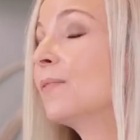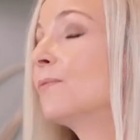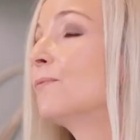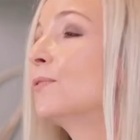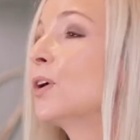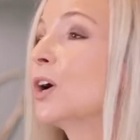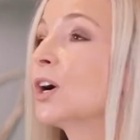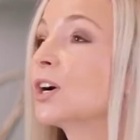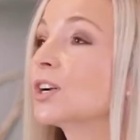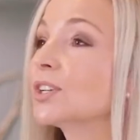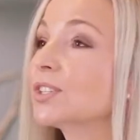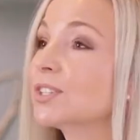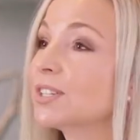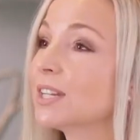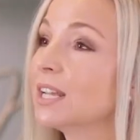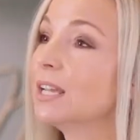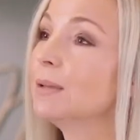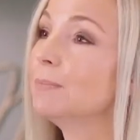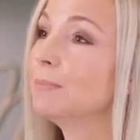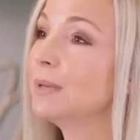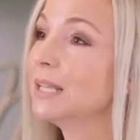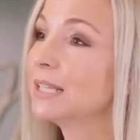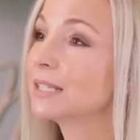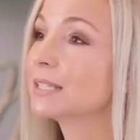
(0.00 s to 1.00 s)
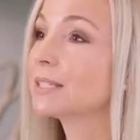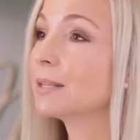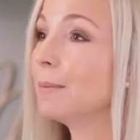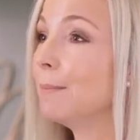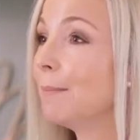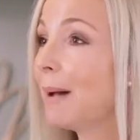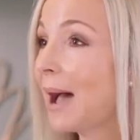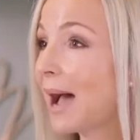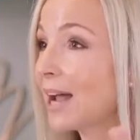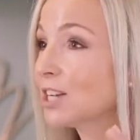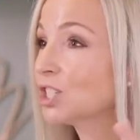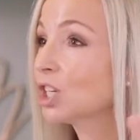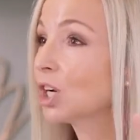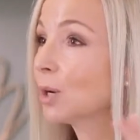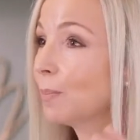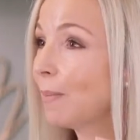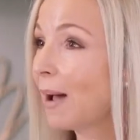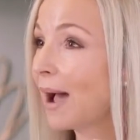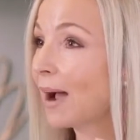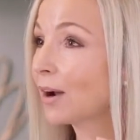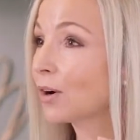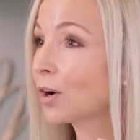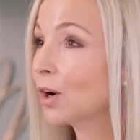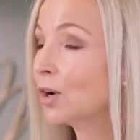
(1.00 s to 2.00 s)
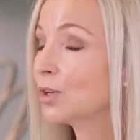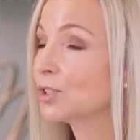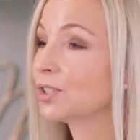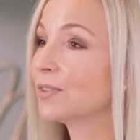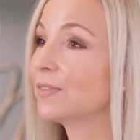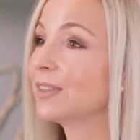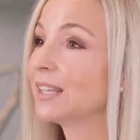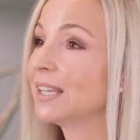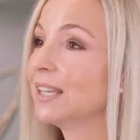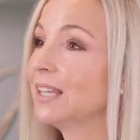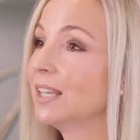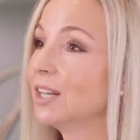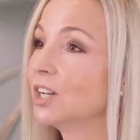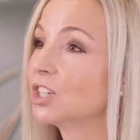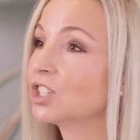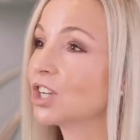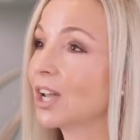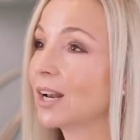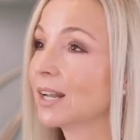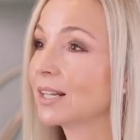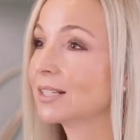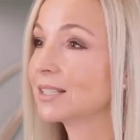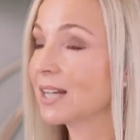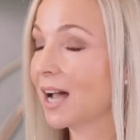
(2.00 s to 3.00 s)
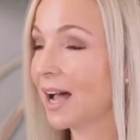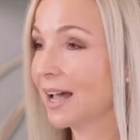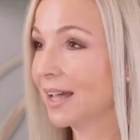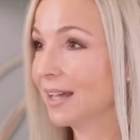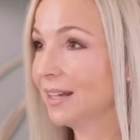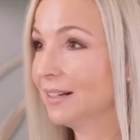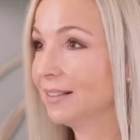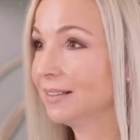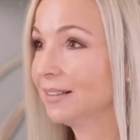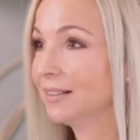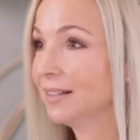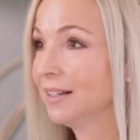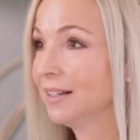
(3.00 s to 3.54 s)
First, it meets the magic macros of the ketogenic diet.